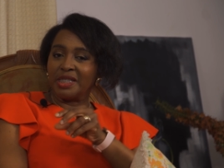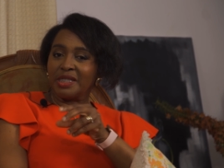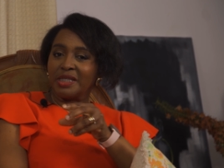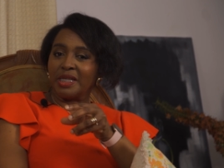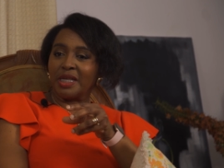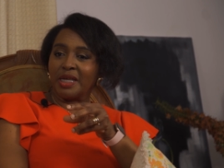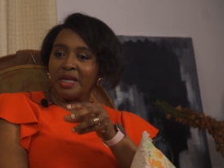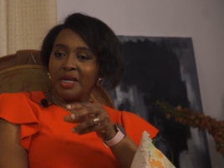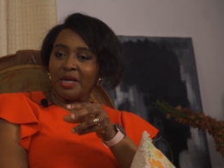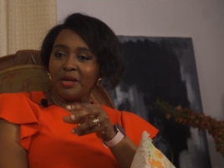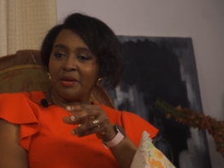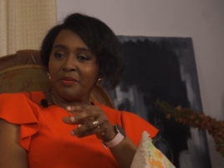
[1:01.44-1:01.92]

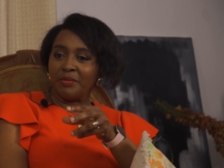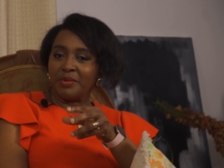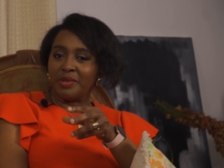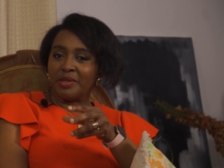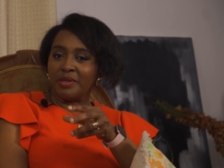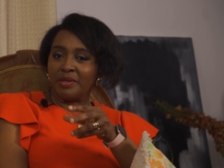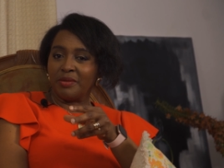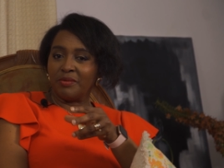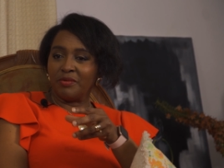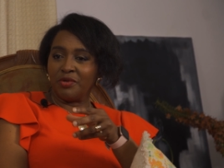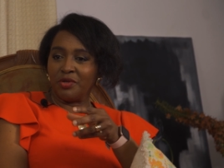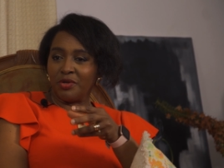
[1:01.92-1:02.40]
is
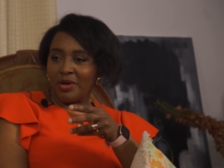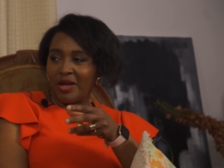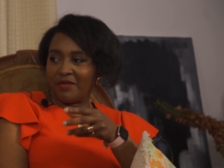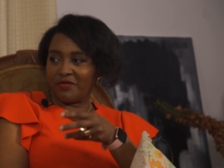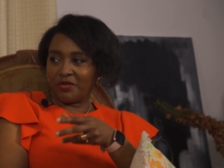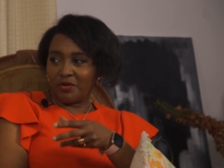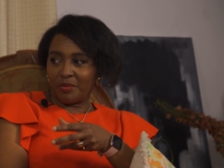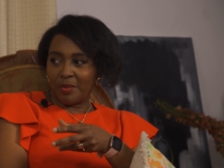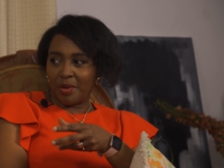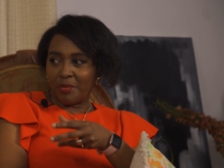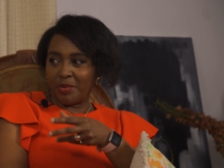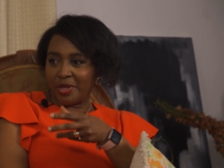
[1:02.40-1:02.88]
um, you
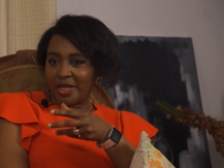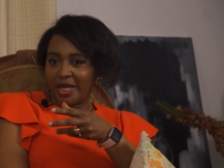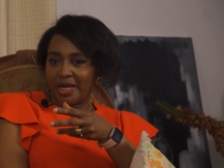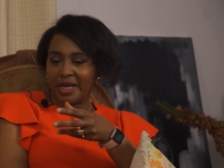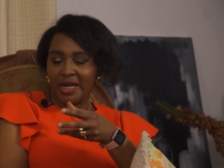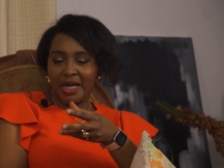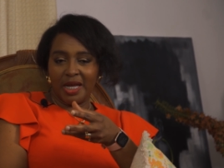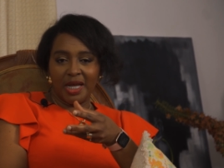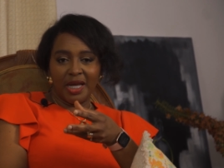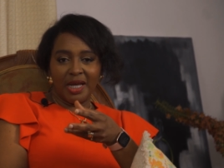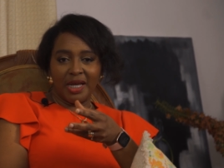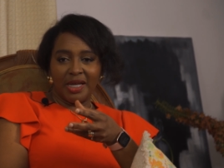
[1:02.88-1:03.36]
have to remember
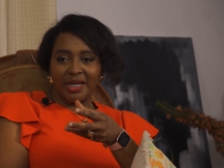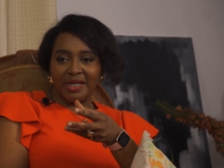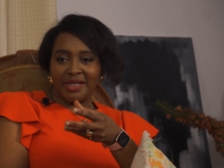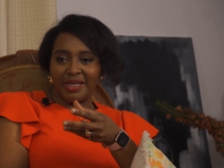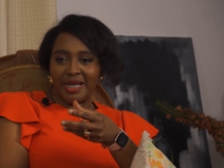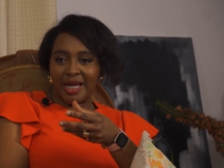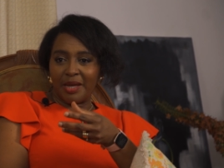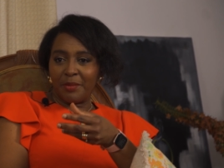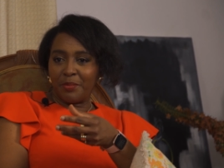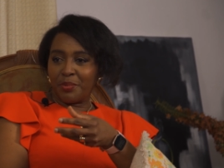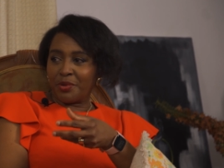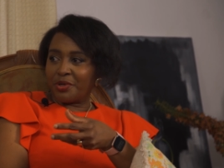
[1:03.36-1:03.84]
that
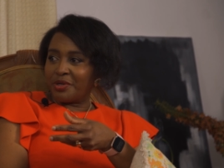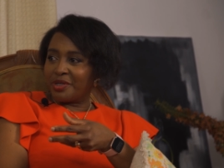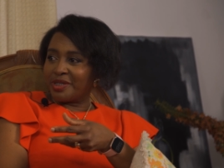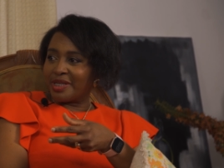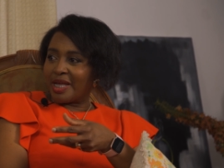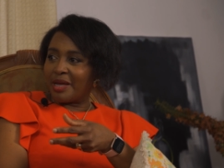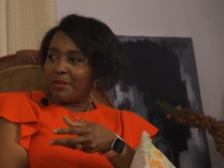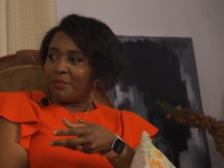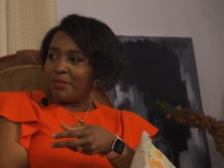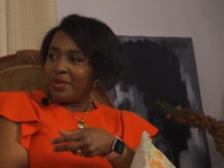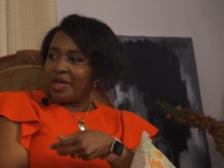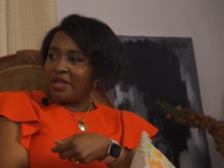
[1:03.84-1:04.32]

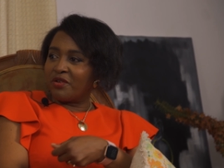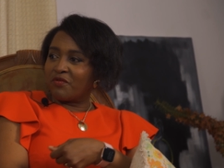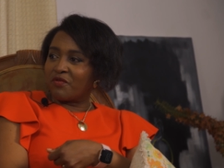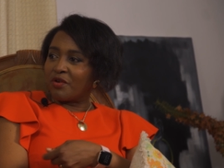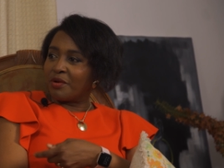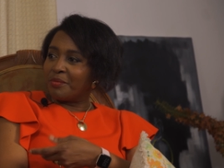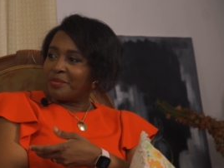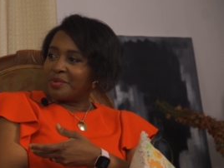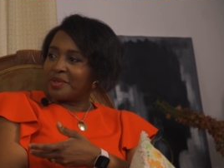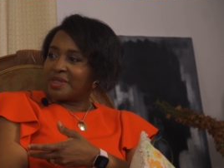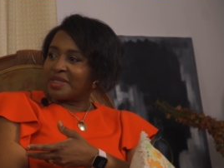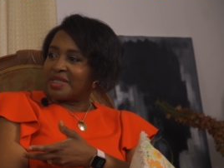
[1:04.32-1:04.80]
diapers are made
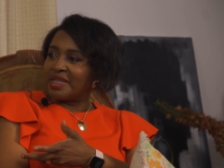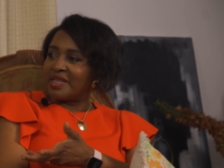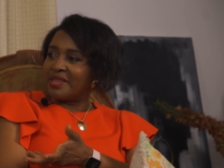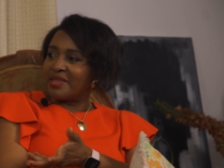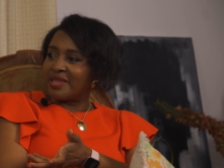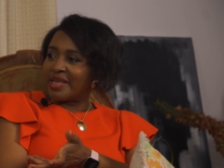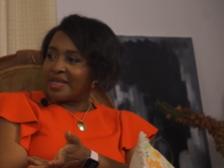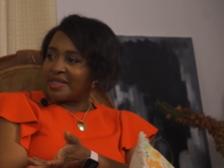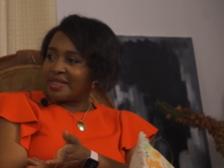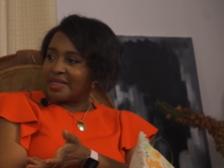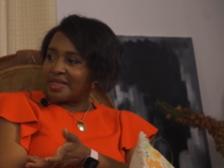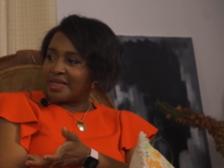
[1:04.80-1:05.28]
from
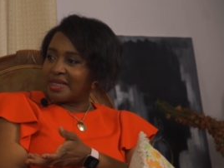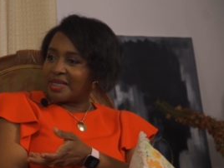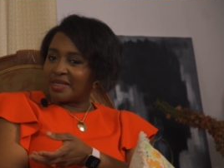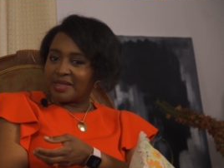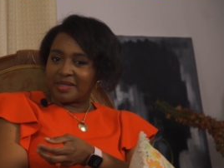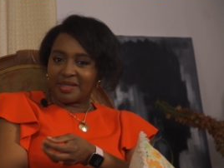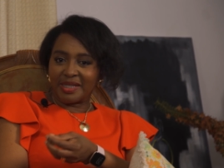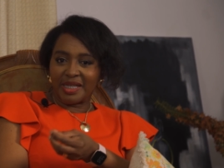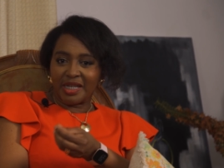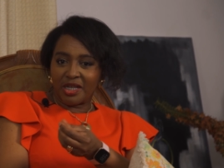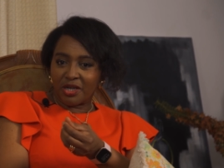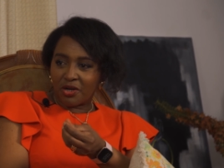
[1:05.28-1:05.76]

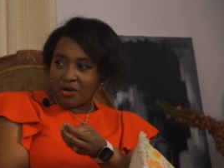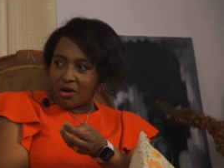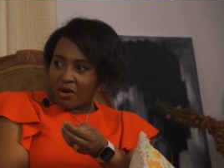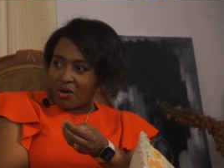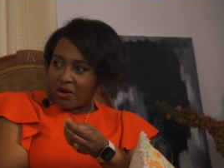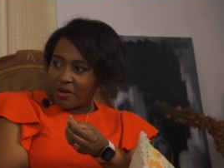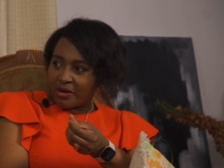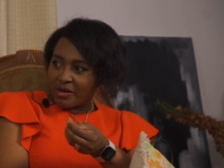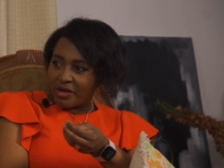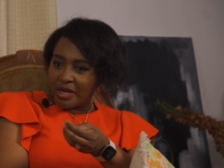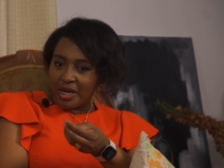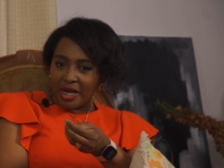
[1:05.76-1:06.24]
synthetic
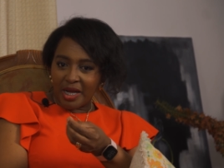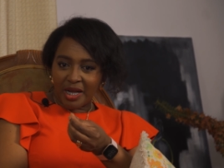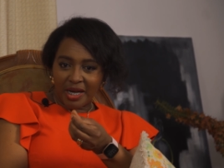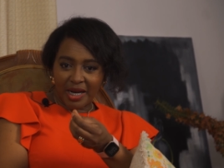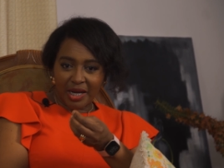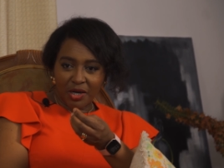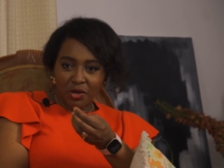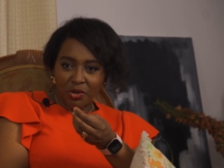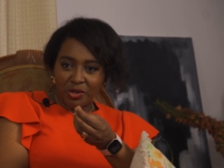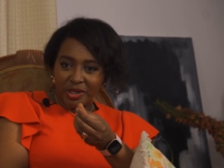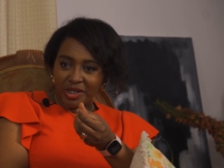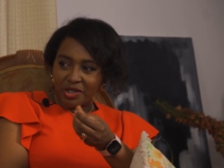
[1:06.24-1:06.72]
silicone,
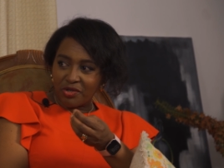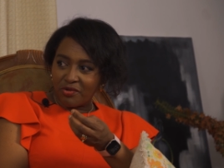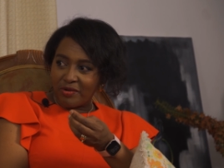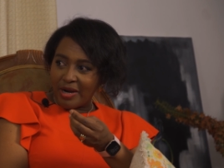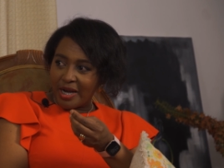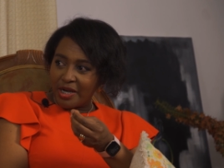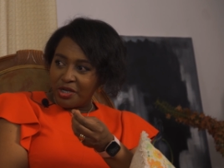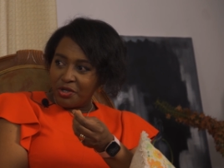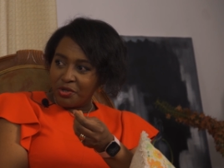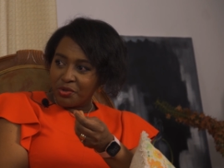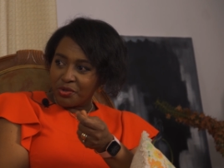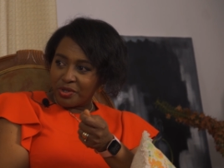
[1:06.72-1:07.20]
like all these
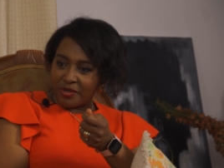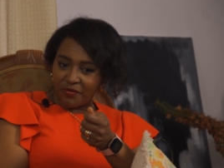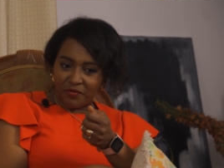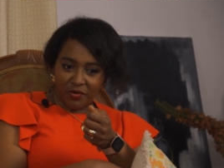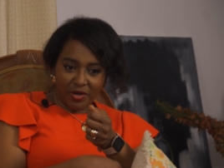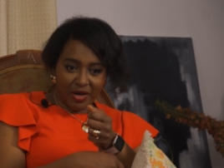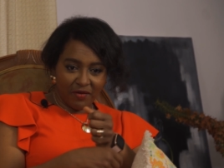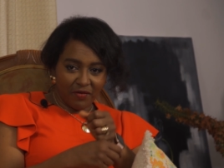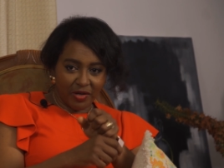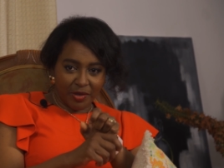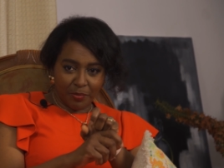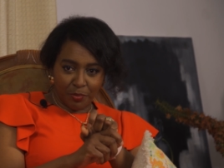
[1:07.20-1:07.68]
granules.
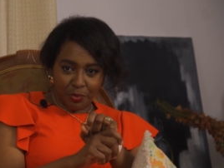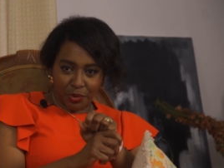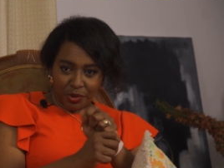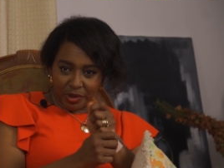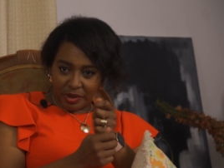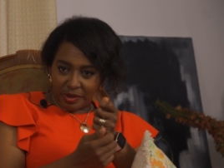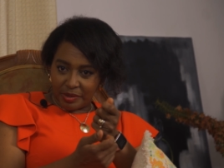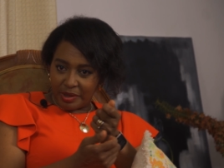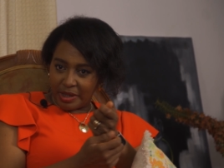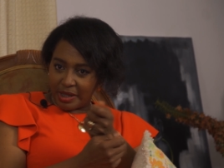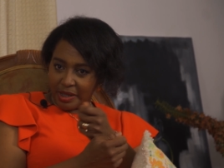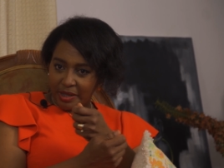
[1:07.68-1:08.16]
If you ever
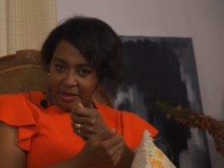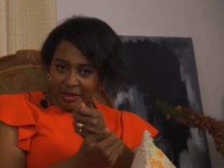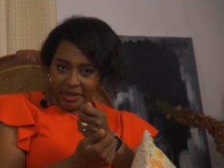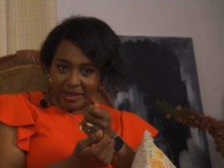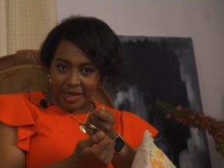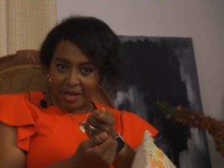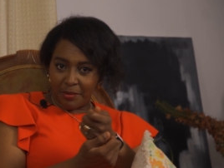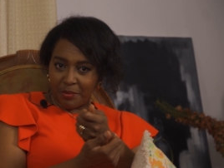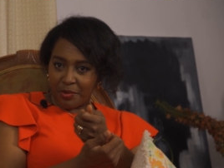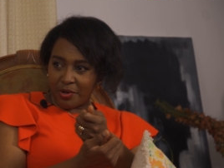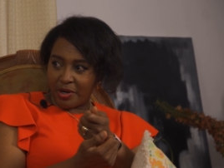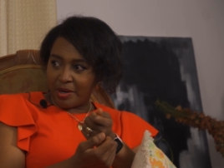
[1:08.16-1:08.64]
put, take a
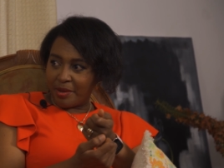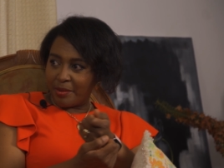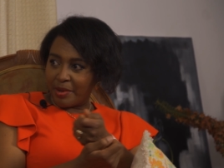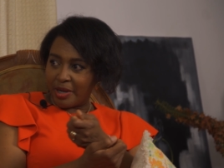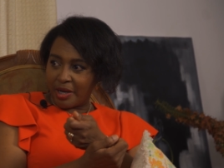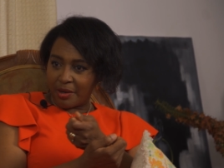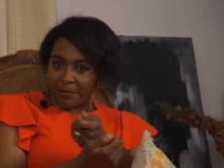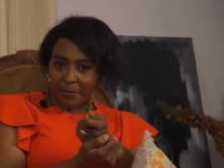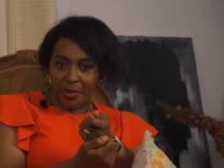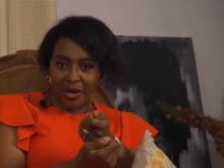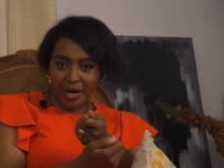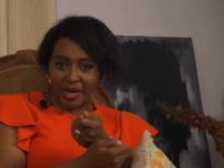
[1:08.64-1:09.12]

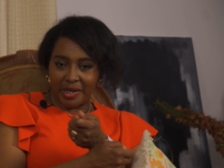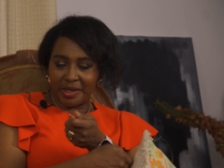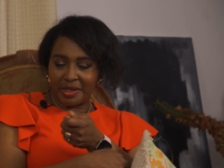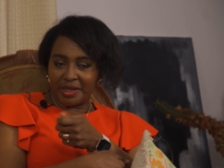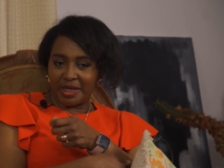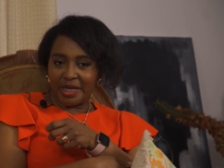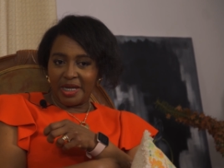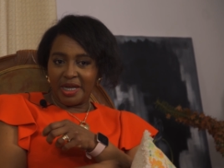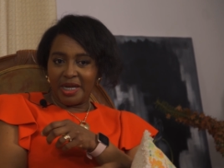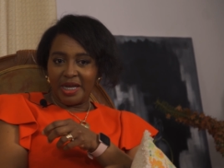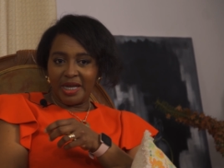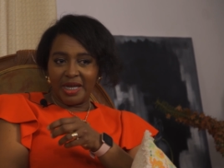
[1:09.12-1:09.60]
diaper
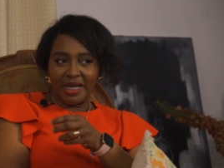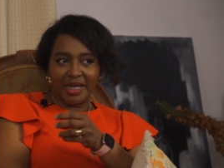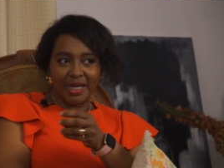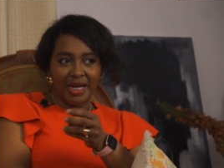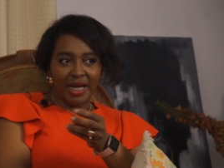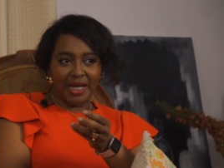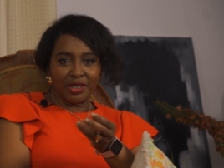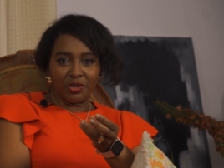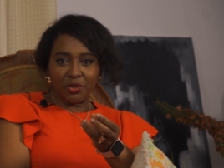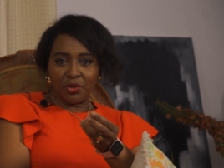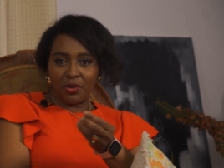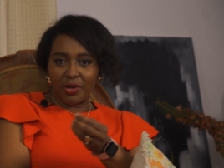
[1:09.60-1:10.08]
apart,
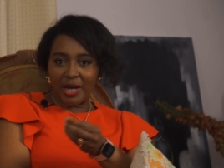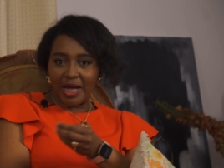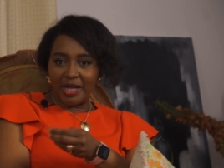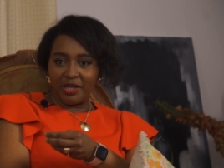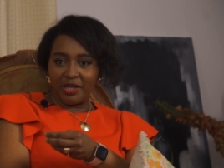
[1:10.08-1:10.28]
it has all